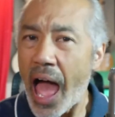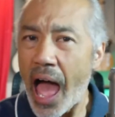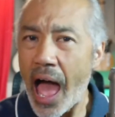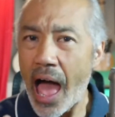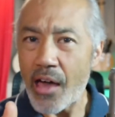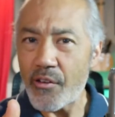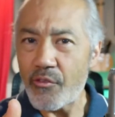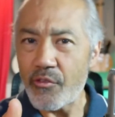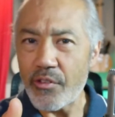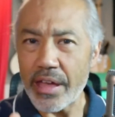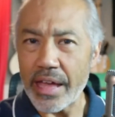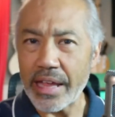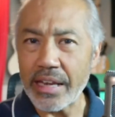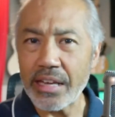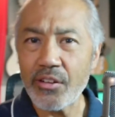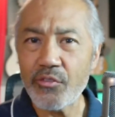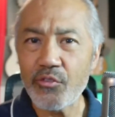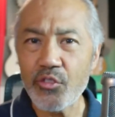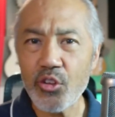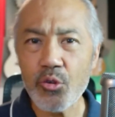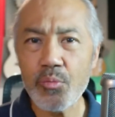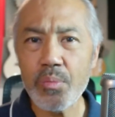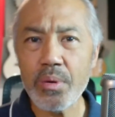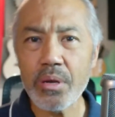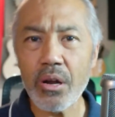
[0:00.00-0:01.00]
Have any
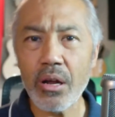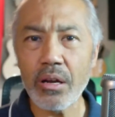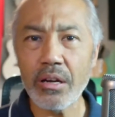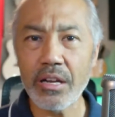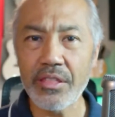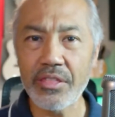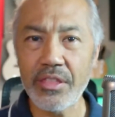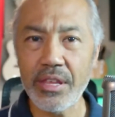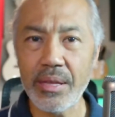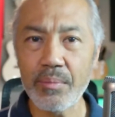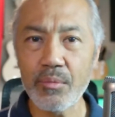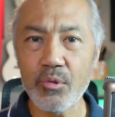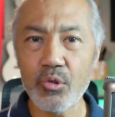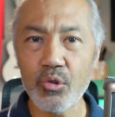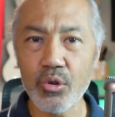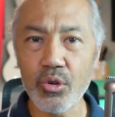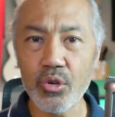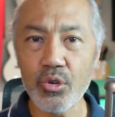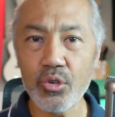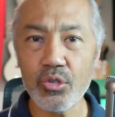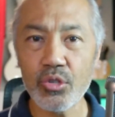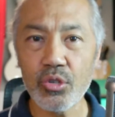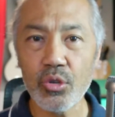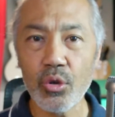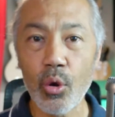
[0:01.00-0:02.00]
of you been on a theme
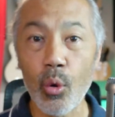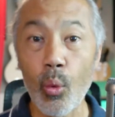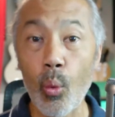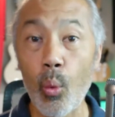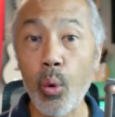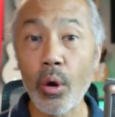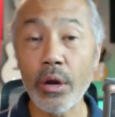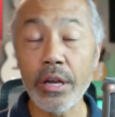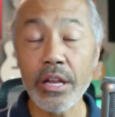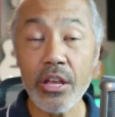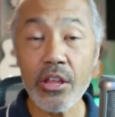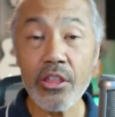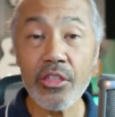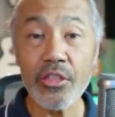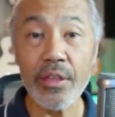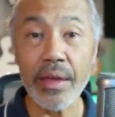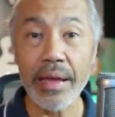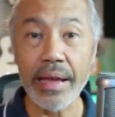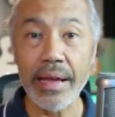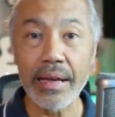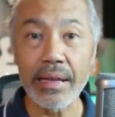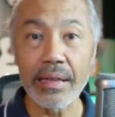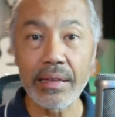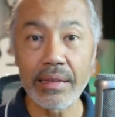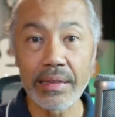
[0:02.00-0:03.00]
cruise? What do you
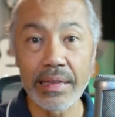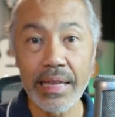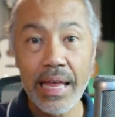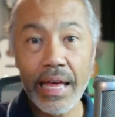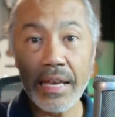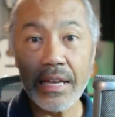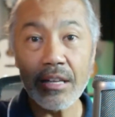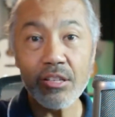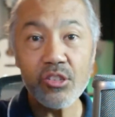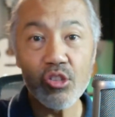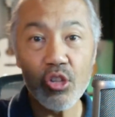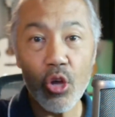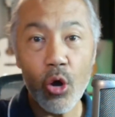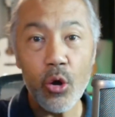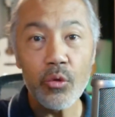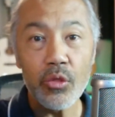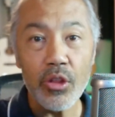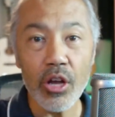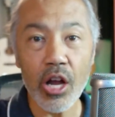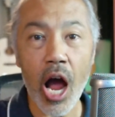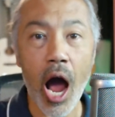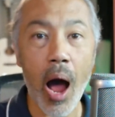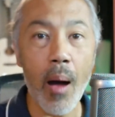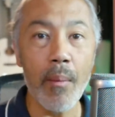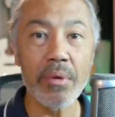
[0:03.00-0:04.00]
think? Let us know in
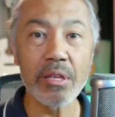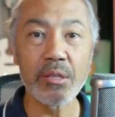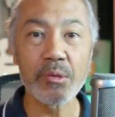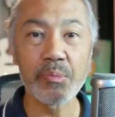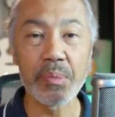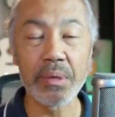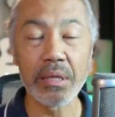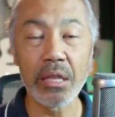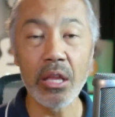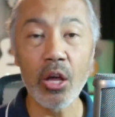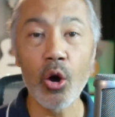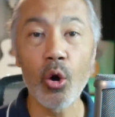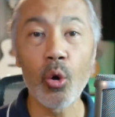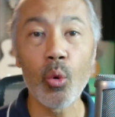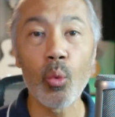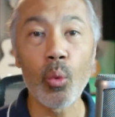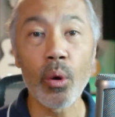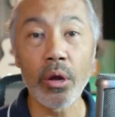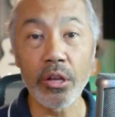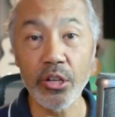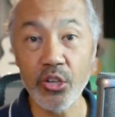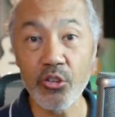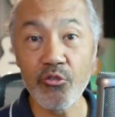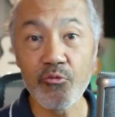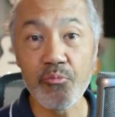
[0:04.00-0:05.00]
the comments below
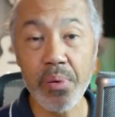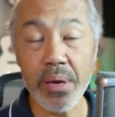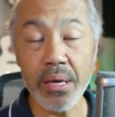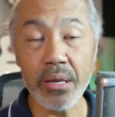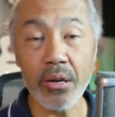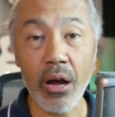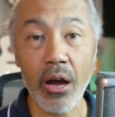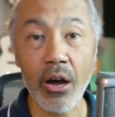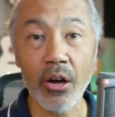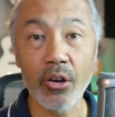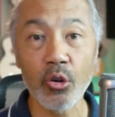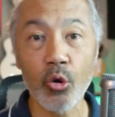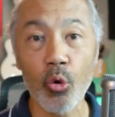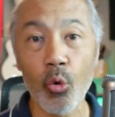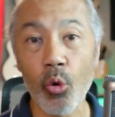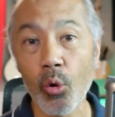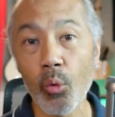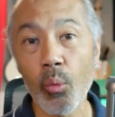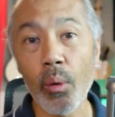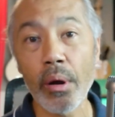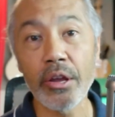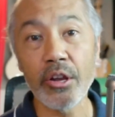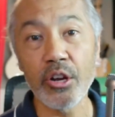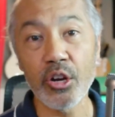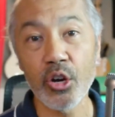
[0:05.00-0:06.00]
what you've been on or
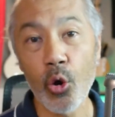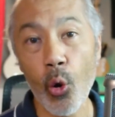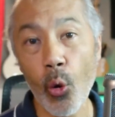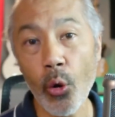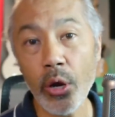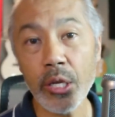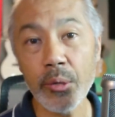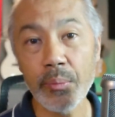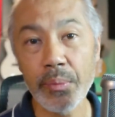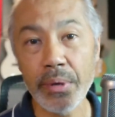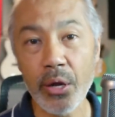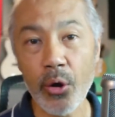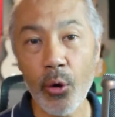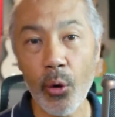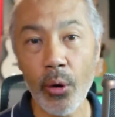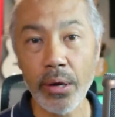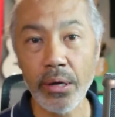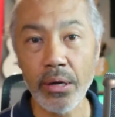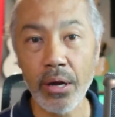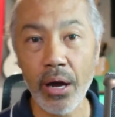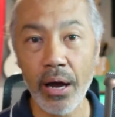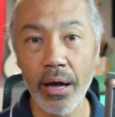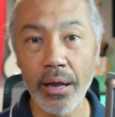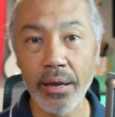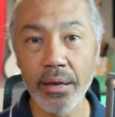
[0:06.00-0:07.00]
what you're going to be
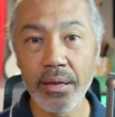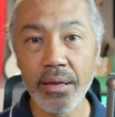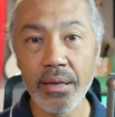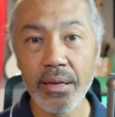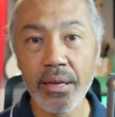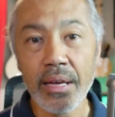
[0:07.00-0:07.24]
going on.